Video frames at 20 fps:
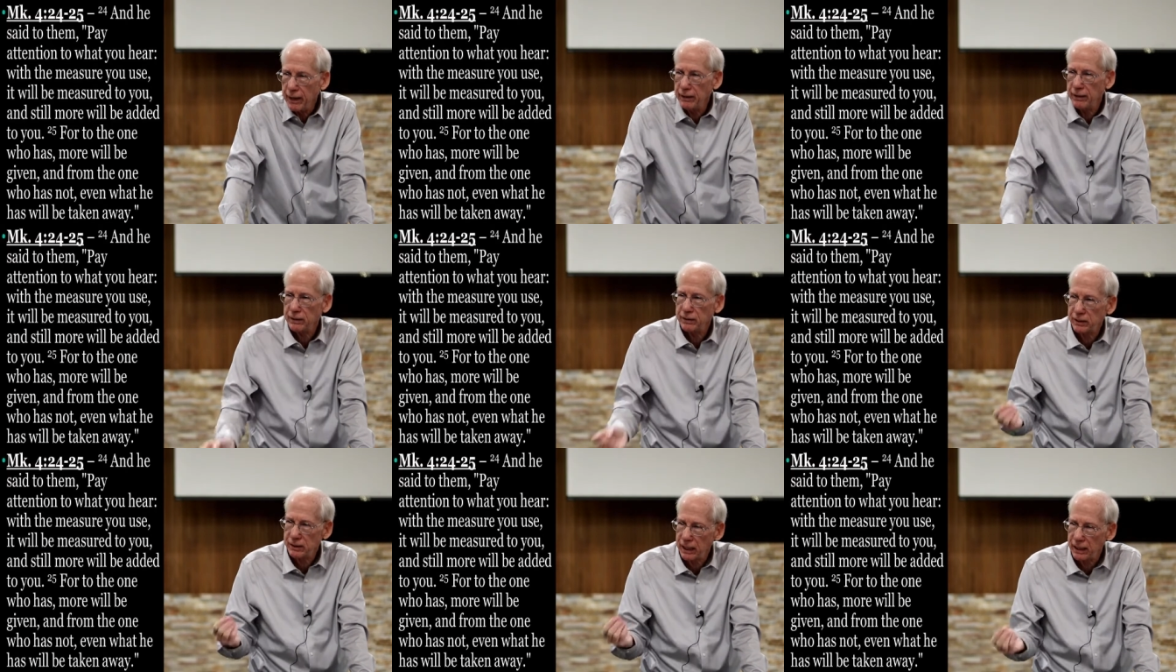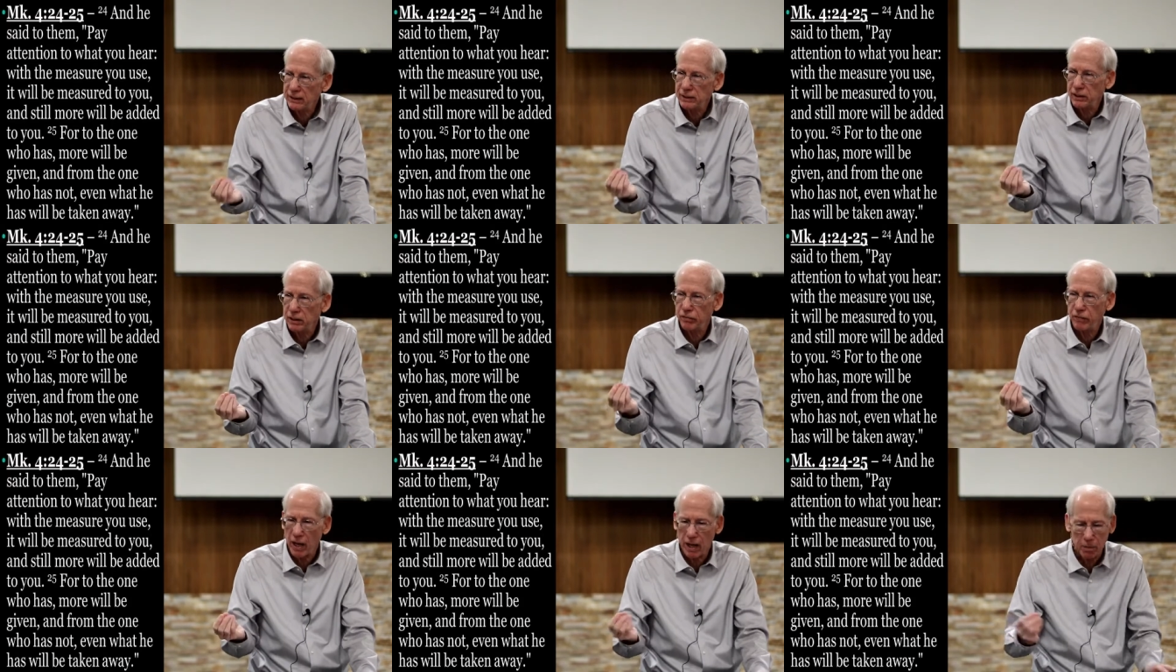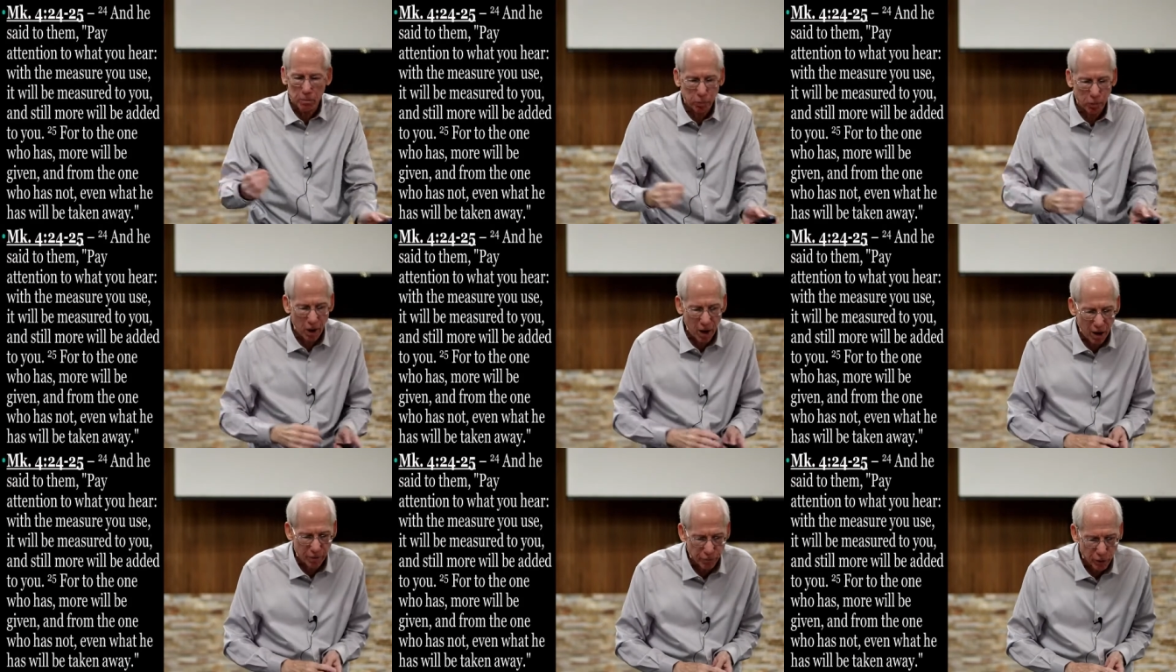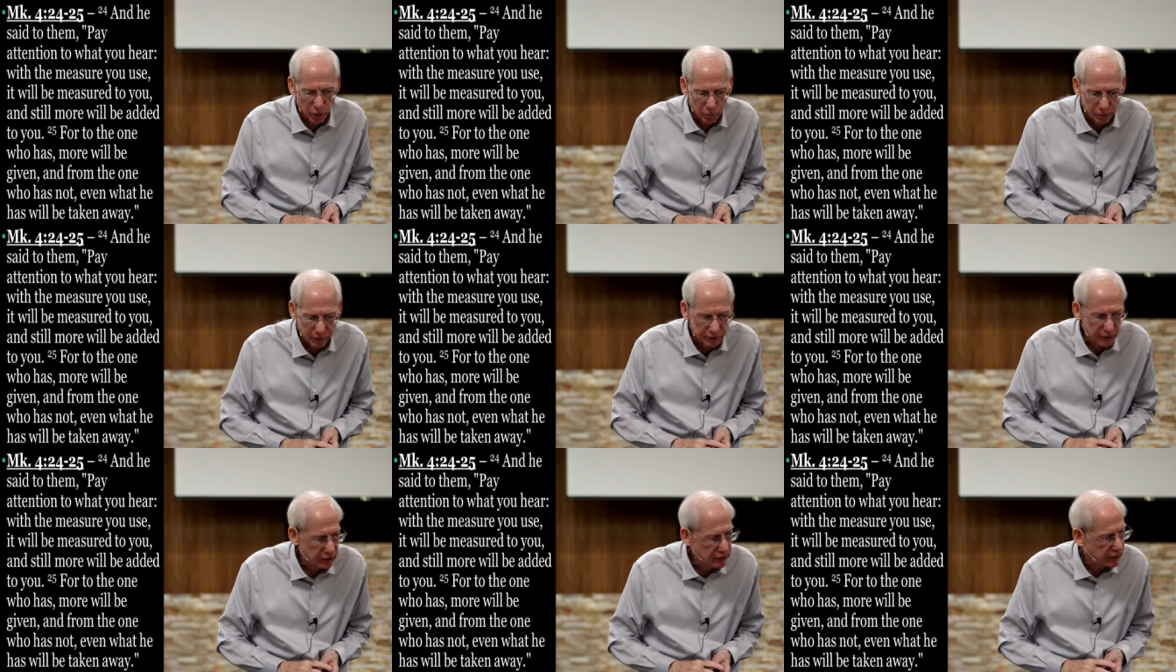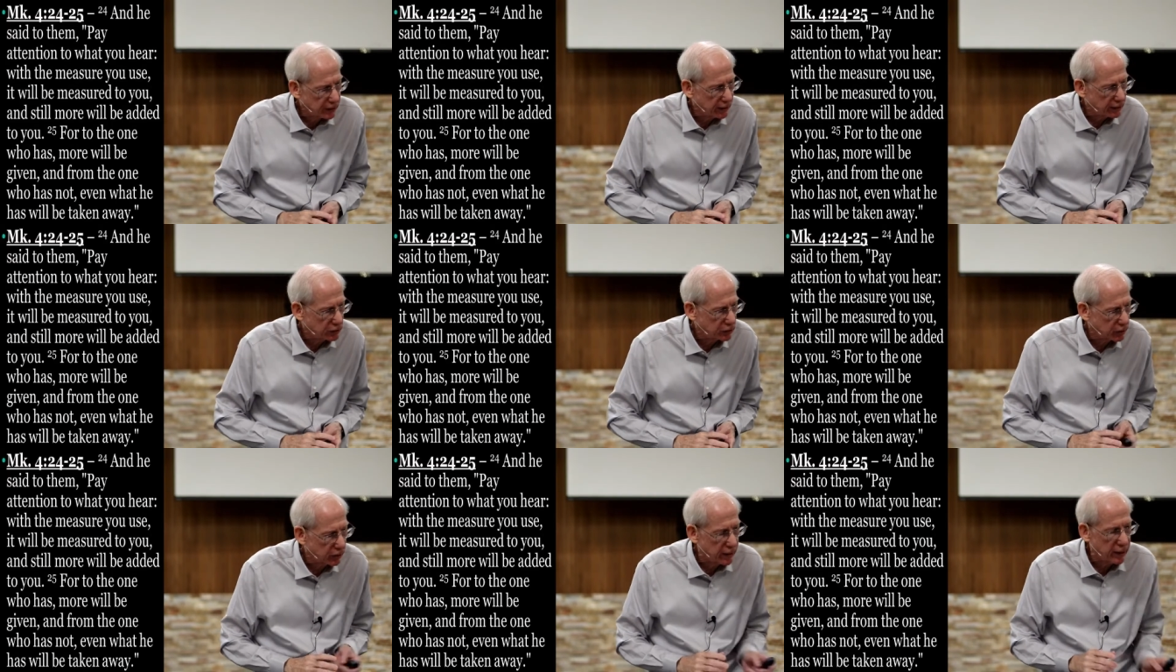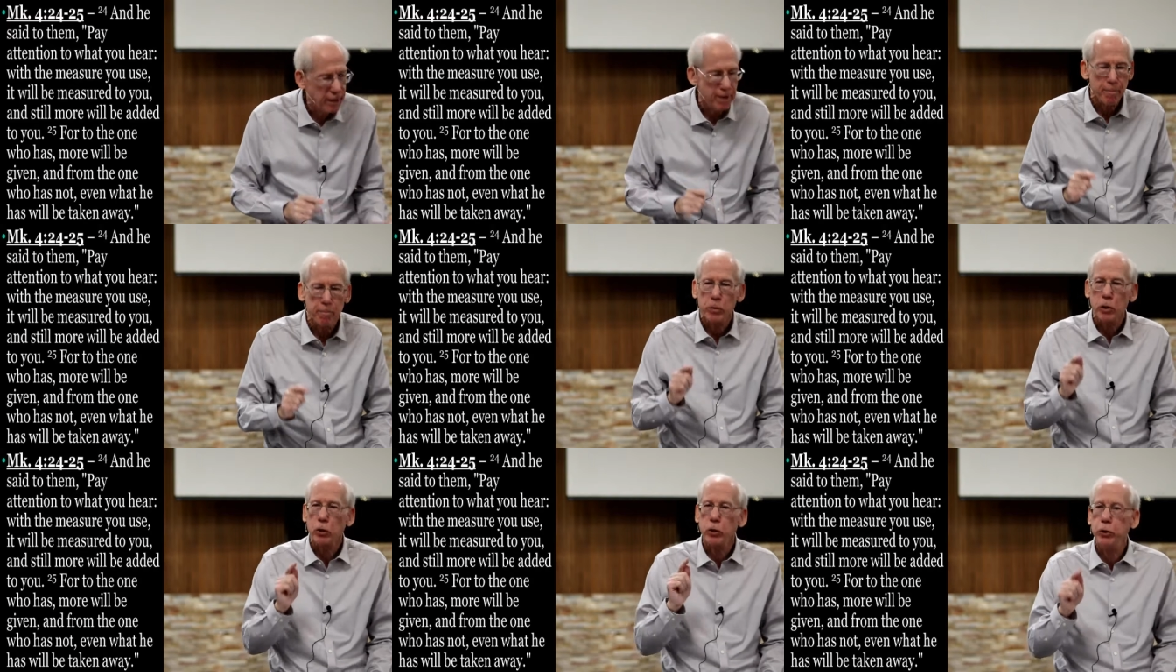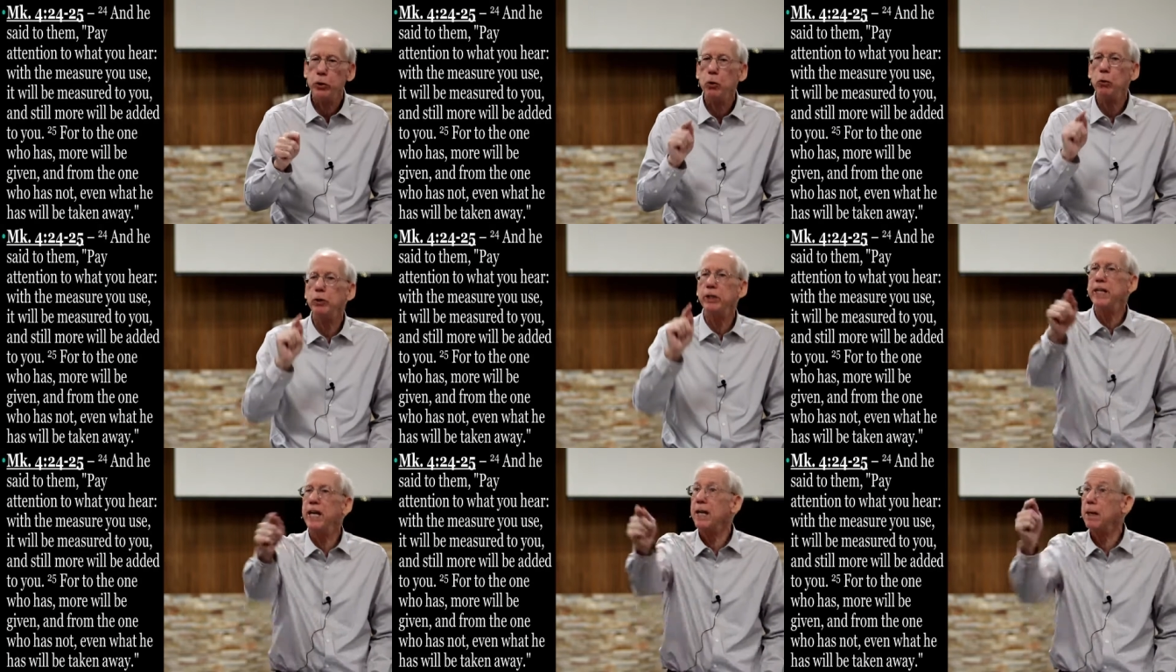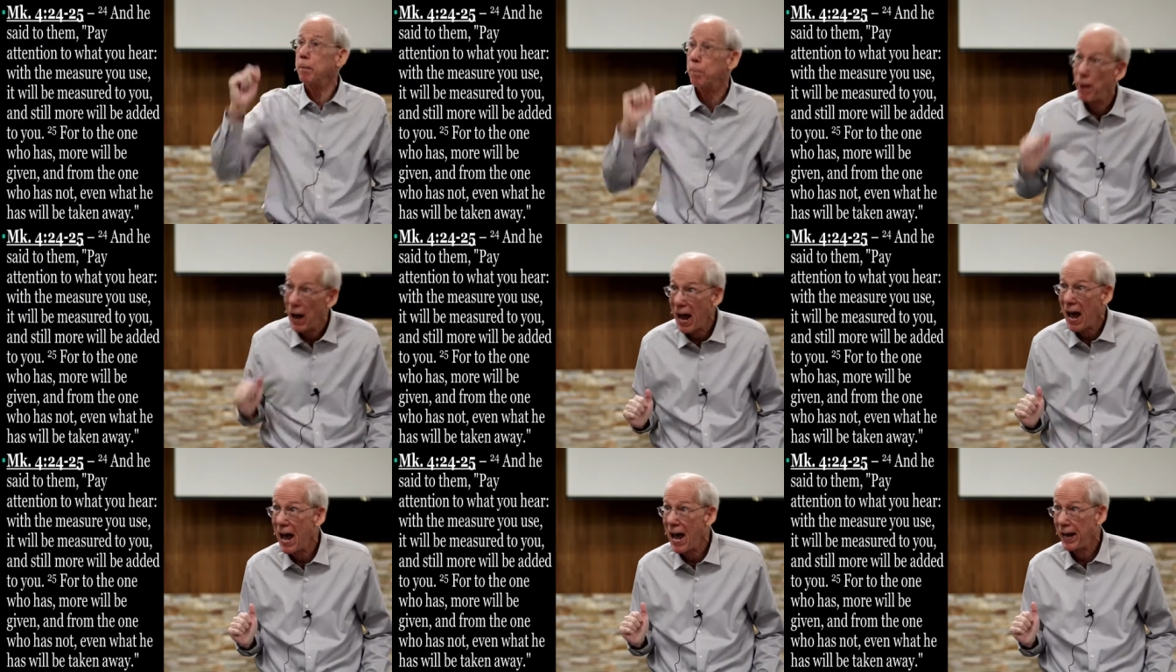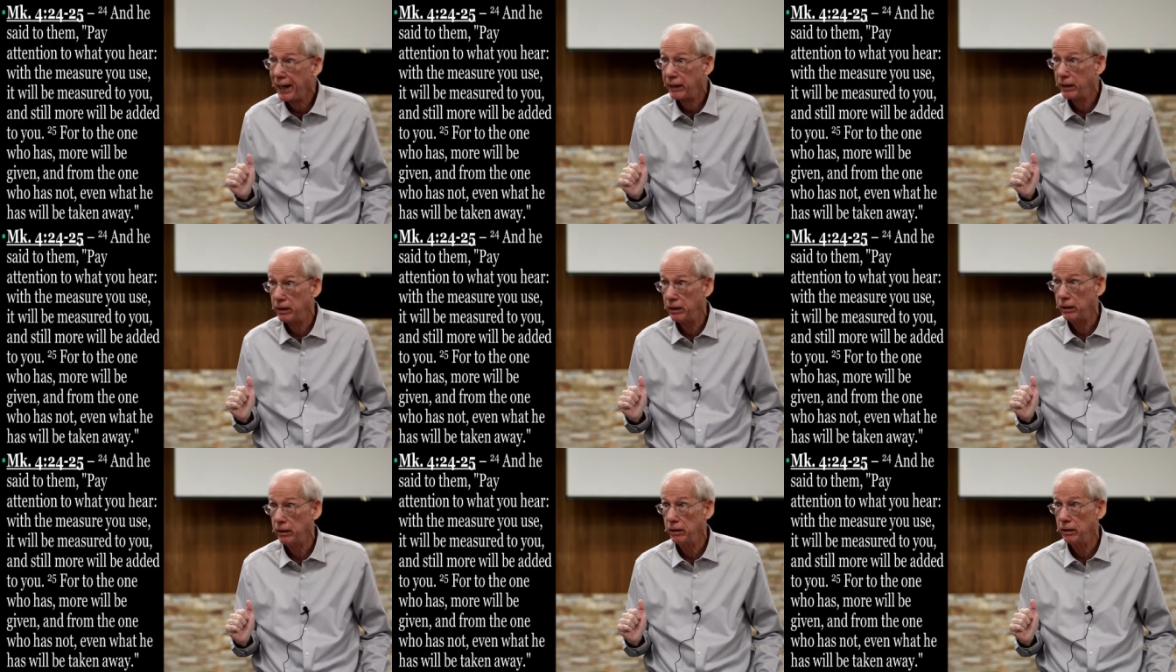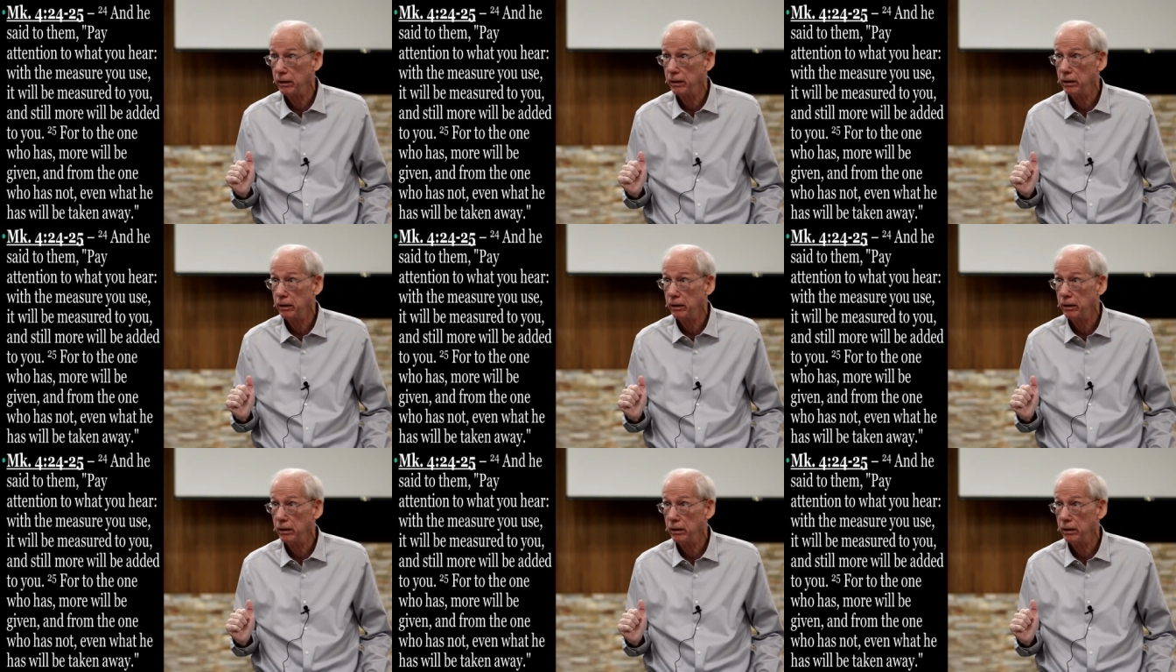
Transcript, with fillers: And the sense of that proverb is essentially you get back